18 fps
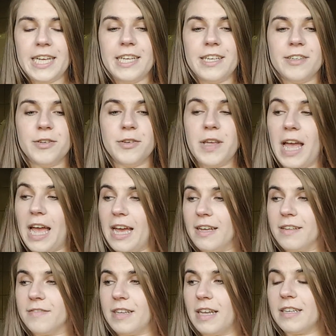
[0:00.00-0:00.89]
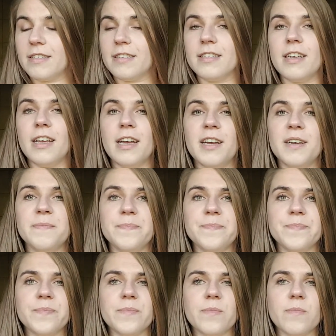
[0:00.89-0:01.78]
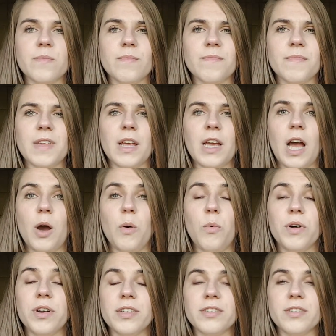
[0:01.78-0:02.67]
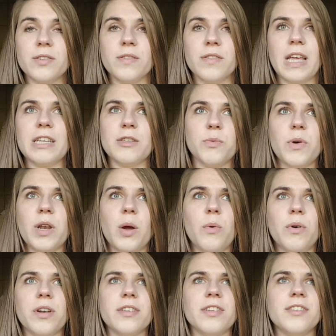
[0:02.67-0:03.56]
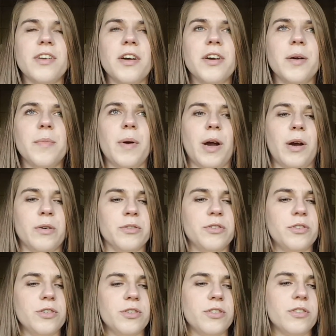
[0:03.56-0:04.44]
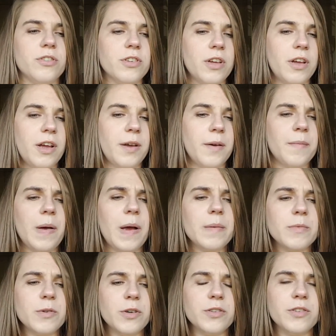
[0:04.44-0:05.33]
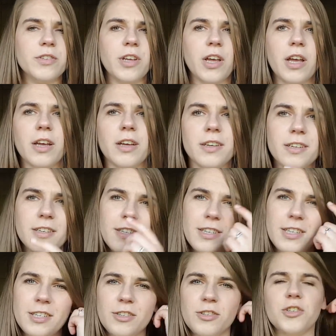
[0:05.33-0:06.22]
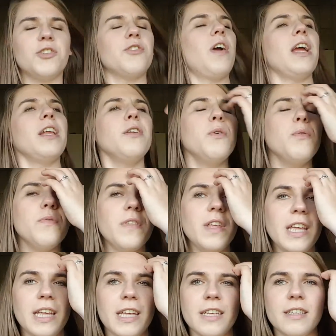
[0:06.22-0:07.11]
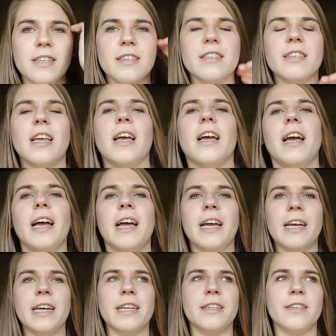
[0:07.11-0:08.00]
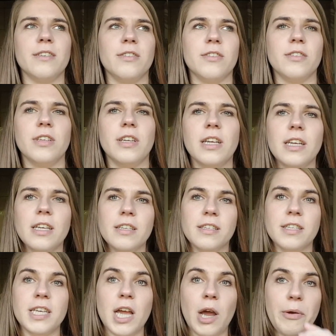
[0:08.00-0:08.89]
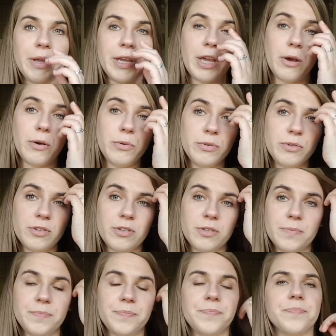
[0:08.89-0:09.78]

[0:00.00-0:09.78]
So yeah, that's what I wanted to talk about. Just I'm going to try new things and see how it goes.